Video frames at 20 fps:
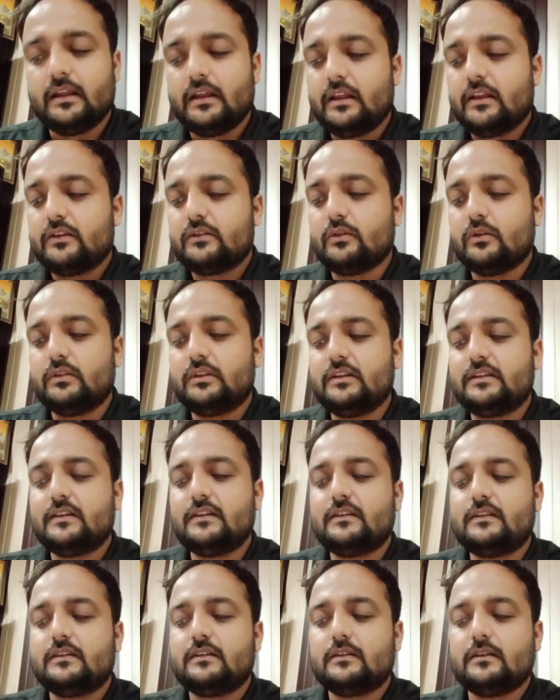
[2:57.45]
So this
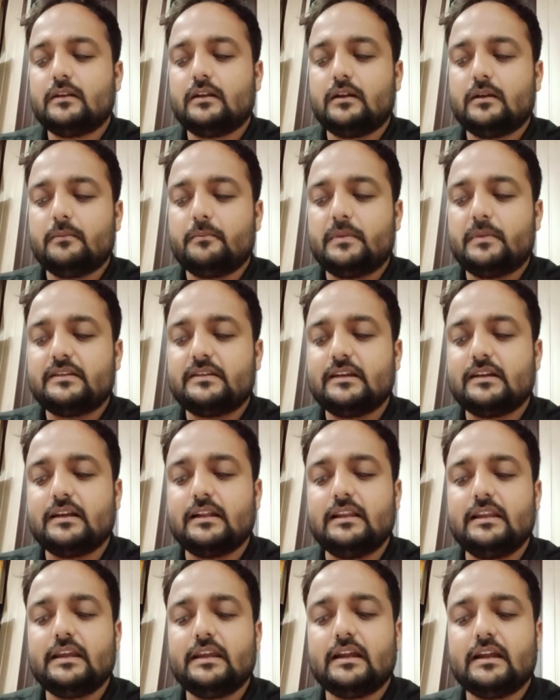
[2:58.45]
is
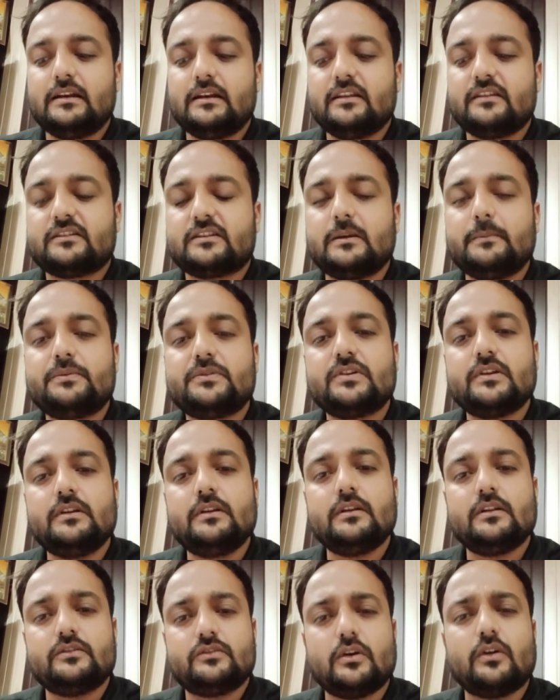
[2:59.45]
basically a
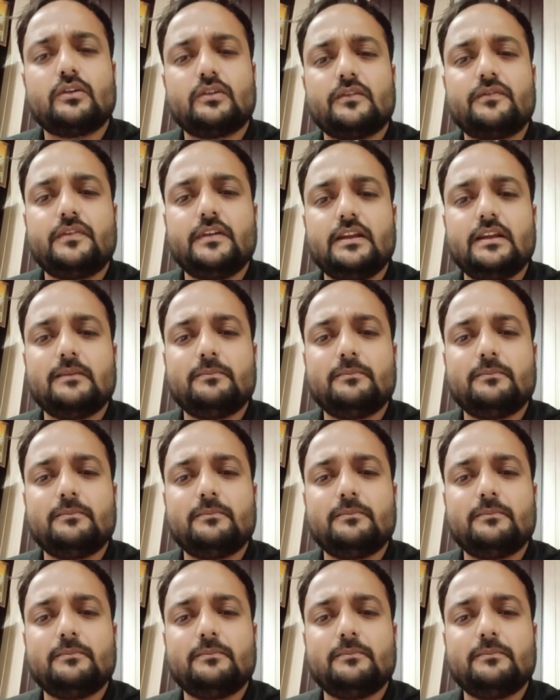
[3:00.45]
description. Geography is